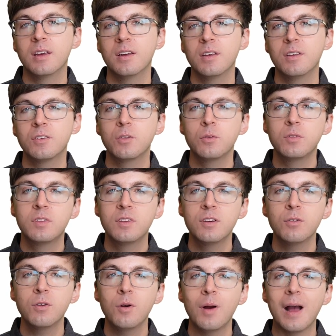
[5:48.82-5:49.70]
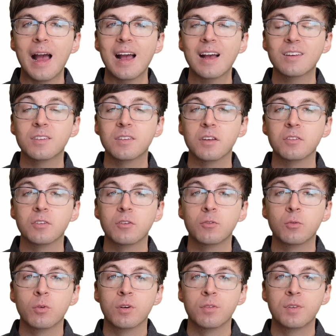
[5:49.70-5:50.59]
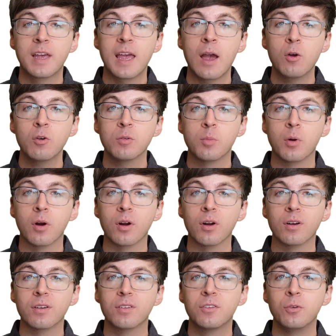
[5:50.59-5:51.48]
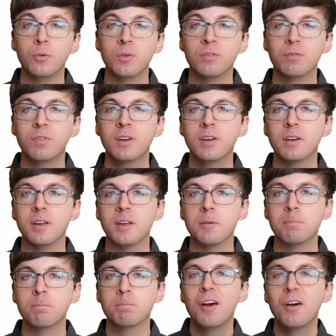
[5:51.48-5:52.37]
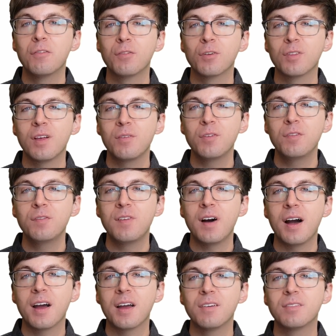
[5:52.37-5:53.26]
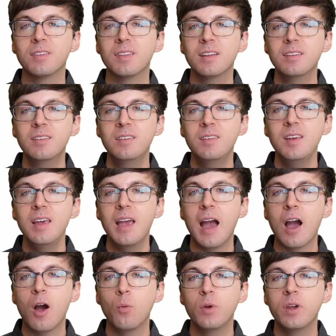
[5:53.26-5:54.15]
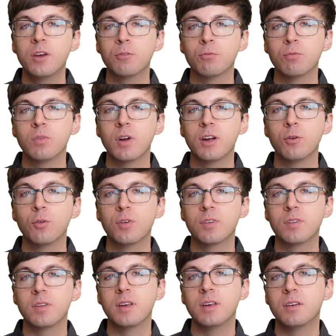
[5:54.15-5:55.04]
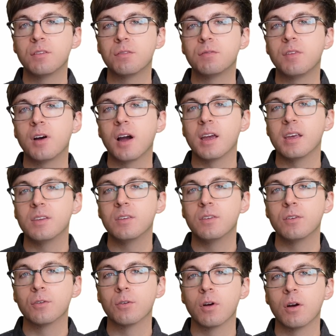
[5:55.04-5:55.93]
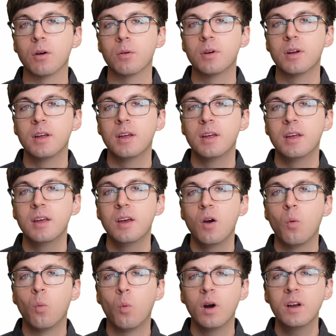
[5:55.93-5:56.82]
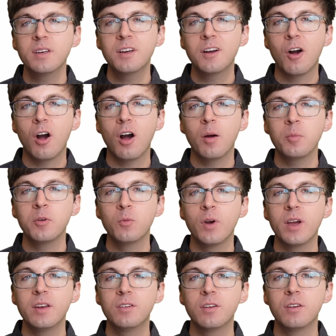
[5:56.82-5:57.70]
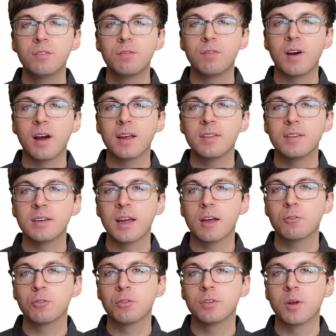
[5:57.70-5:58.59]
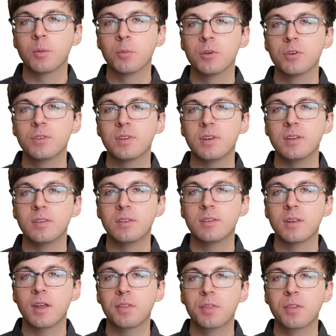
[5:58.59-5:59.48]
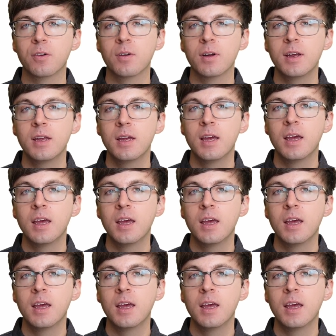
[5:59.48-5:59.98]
So 0 acts as a sort of counterpart to infinity. For level 5, let's see how we can rigorously define 0. One common way to define the natural numbers in set theory